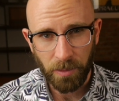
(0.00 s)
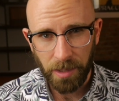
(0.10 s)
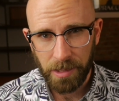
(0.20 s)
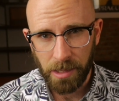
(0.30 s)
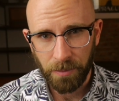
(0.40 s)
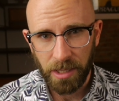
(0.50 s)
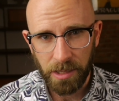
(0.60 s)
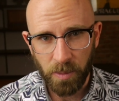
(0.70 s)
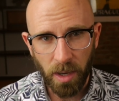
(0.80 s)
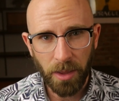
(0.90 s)
why this company
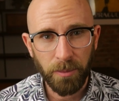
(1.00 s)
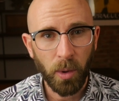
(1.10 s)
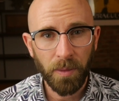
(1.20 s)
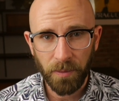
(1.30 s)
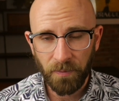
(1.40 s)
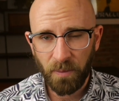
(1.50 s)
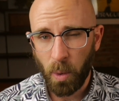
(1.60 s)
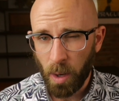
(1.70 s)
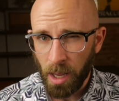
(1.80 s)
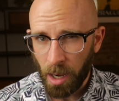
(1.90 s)
is worth more than
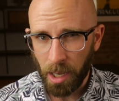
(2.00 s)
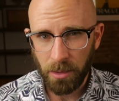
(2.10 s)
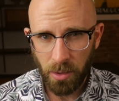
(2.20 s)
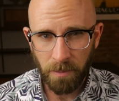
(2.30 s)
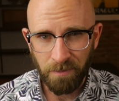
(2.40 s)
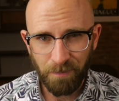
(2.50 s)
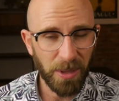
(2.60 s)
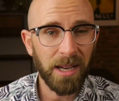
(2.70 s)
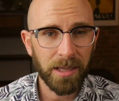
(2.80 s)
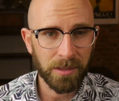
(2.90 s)
$400
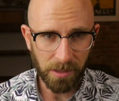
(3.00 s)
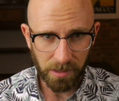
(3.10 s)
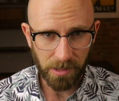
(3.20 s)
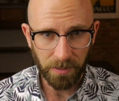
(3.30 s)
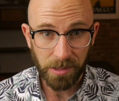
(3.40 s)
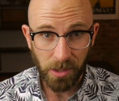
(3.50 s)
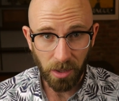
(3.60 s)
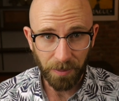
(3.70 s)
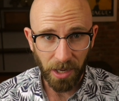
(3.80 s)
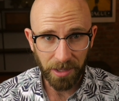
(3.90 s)
billion on the
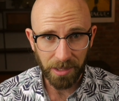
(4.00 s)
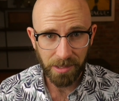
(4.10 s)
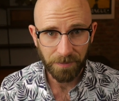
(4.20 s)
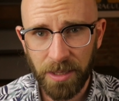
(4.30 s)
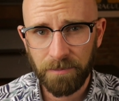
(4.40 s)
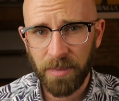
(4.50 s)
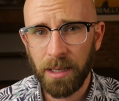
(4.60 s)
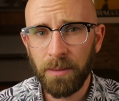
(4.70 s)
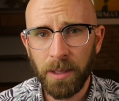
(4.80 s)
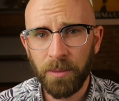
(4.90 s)
stock market. But I
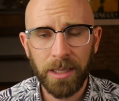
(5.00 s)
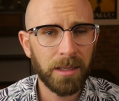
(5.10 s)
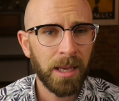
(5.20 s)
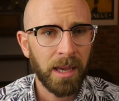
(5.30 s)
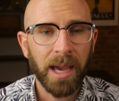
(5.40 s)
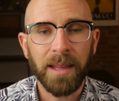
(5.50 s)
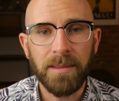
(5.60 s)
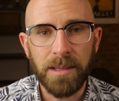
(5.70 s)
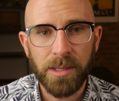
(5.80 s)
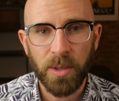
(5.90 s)
don't think we can
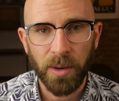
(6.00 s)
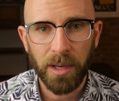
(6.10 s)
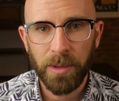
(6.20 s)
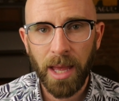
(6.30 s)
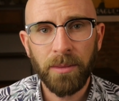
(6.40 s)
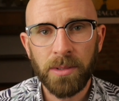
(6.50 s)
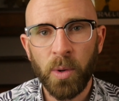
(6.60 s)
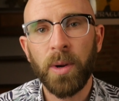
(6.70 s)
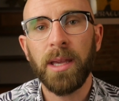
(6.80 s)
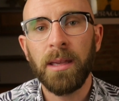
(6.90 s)
end this story without
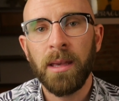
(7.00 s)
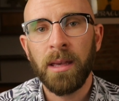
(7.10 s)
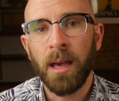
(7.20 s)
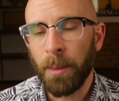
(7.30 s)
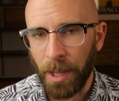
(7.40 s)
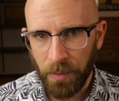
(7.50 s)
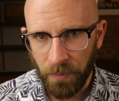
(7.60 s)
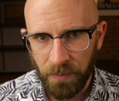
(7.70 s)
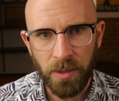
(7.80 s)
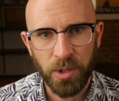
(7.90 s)
talking about the
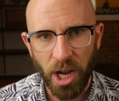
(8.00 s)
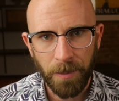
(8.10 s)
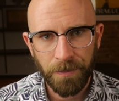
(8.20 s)
future.